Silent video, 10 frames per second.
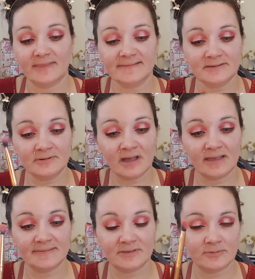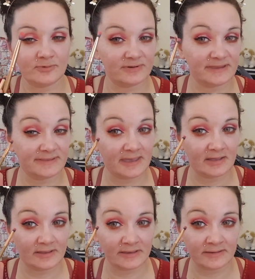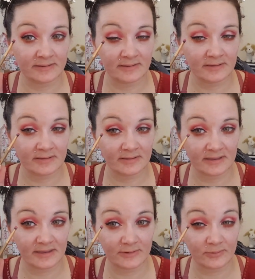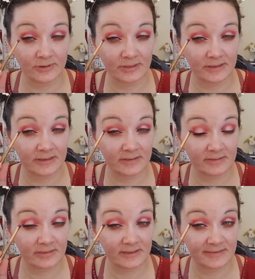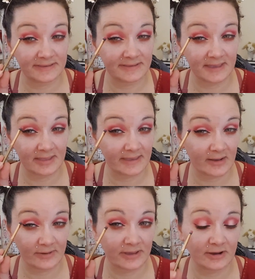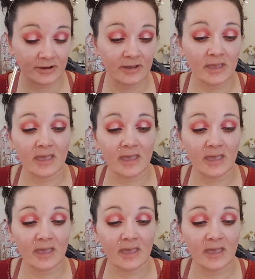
this little guy is good for detailing. Like really, like detailing out here.